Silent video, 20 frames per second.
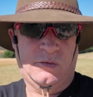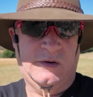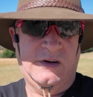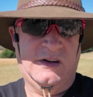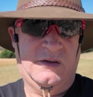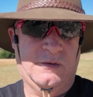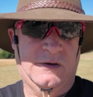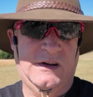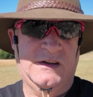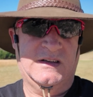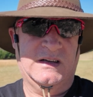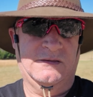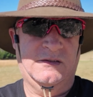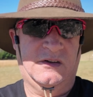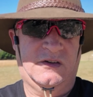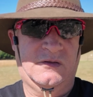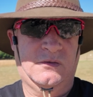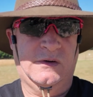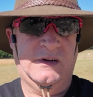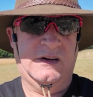
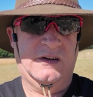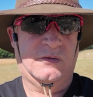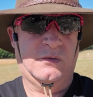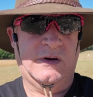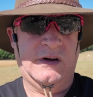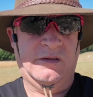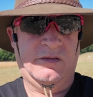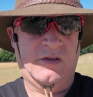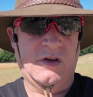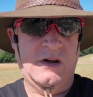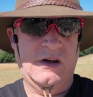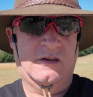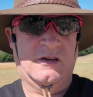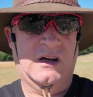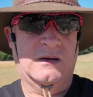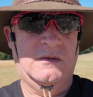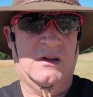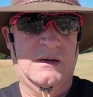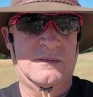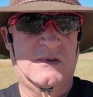2027, 2020, 30
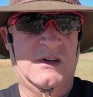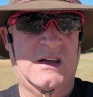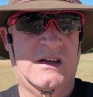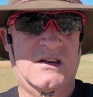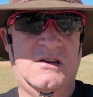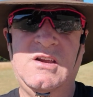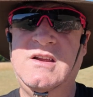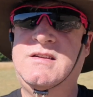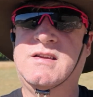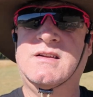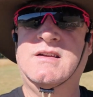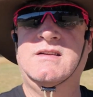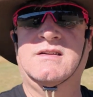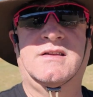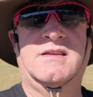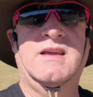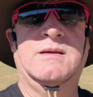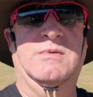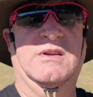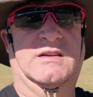timelines get yeeted
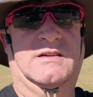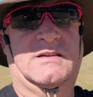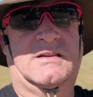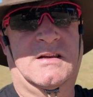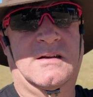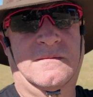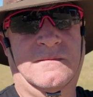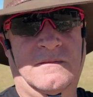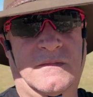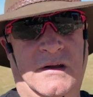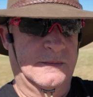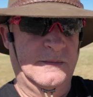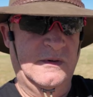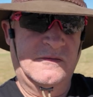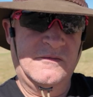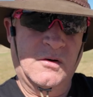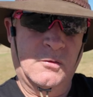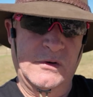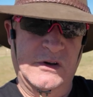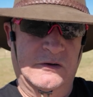into the abyss. So
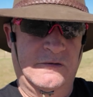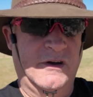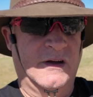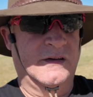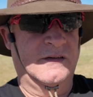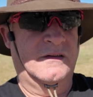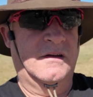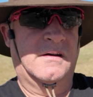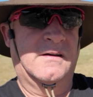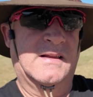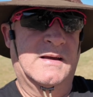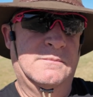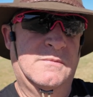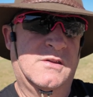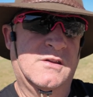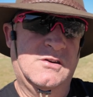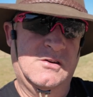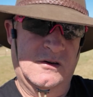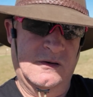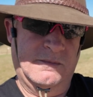before we crown Donut
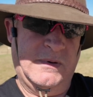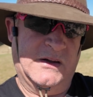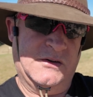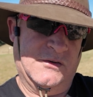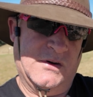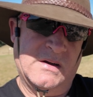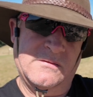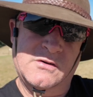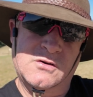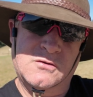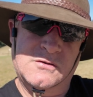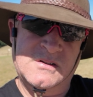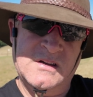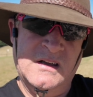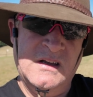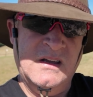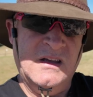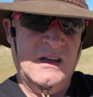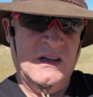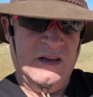Lab the new battery
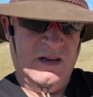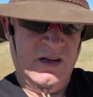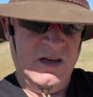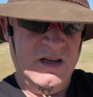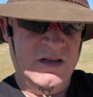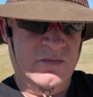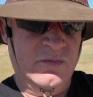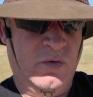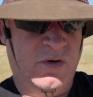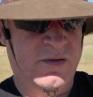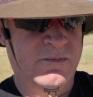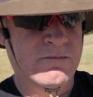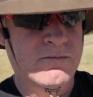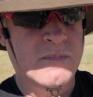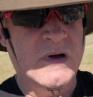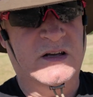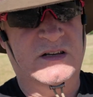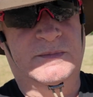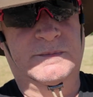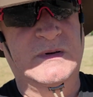overlords, is what
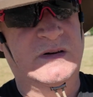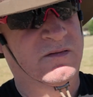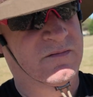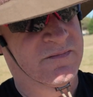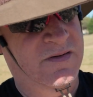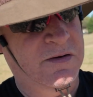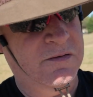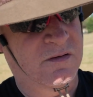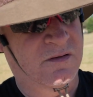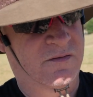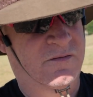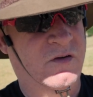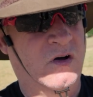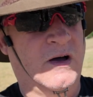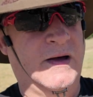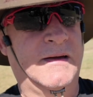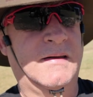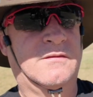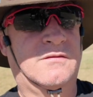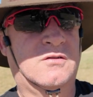must be
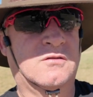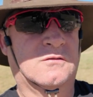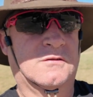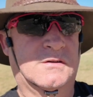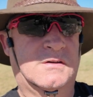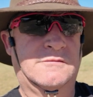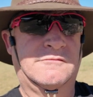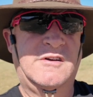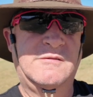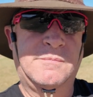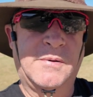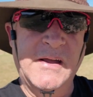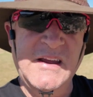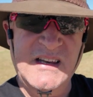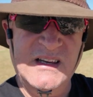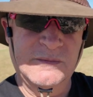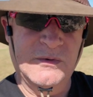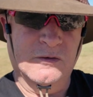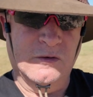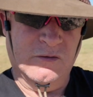verified, of course.
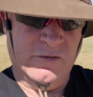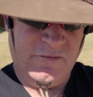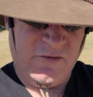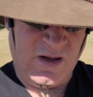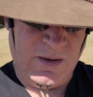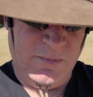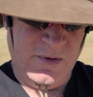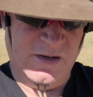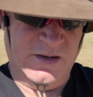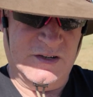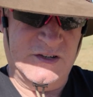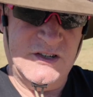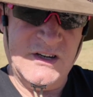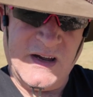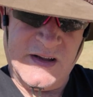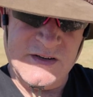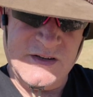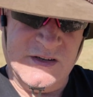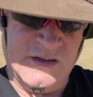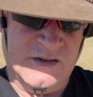Repeatable five-minute
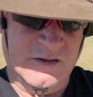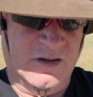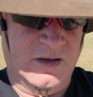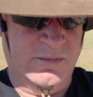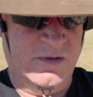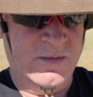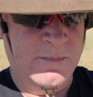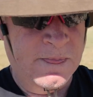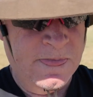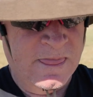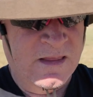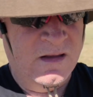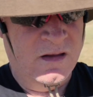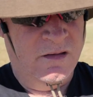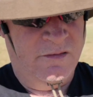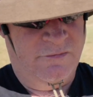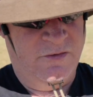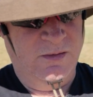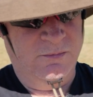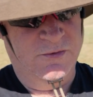charging times,
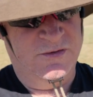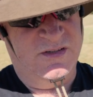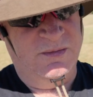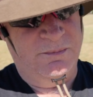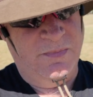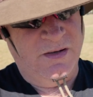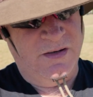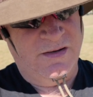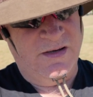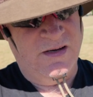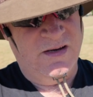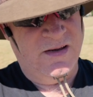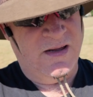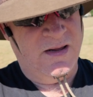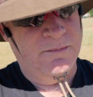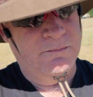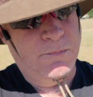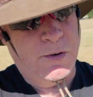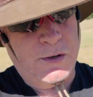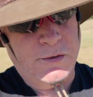thermal stability
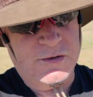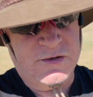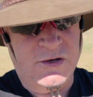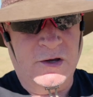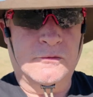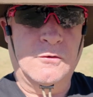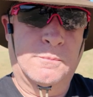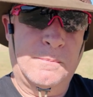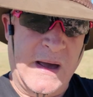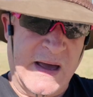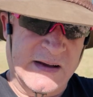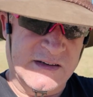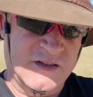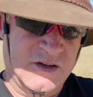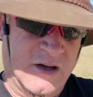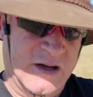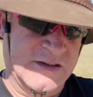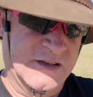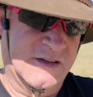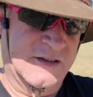at motorcycle pack
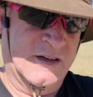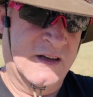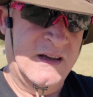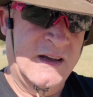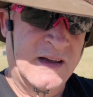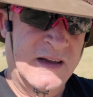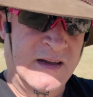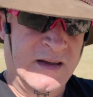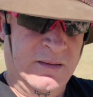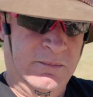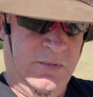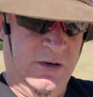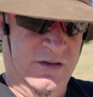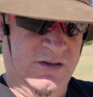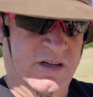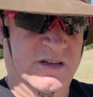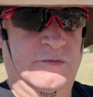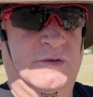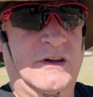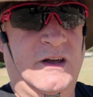sizes,
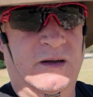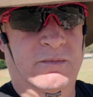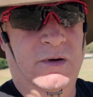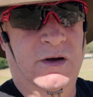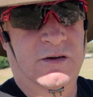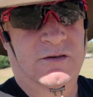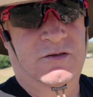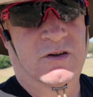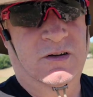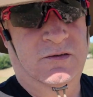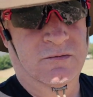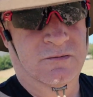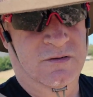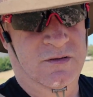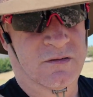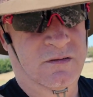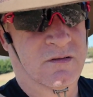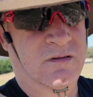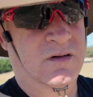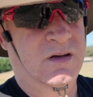because as we know,
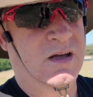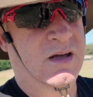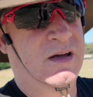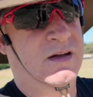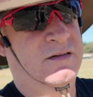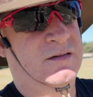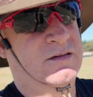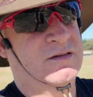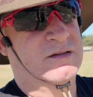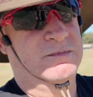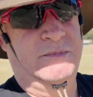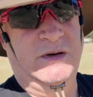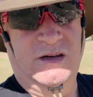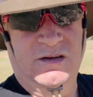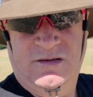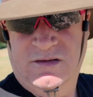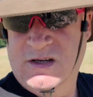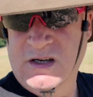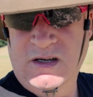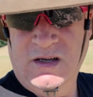motorcycles aren't as
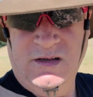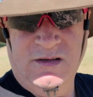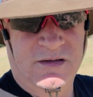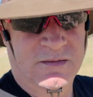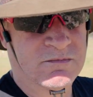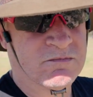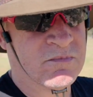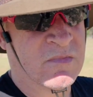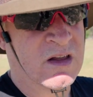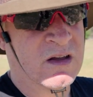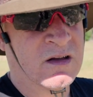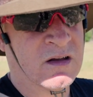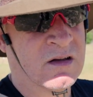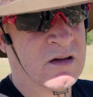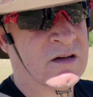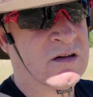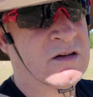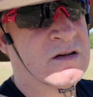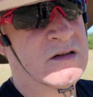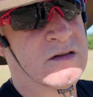big as cars.
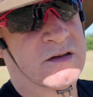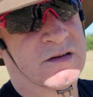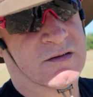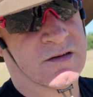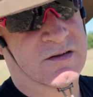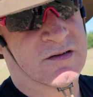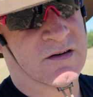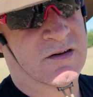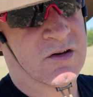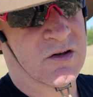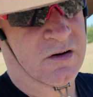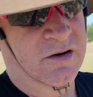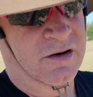Unless it's an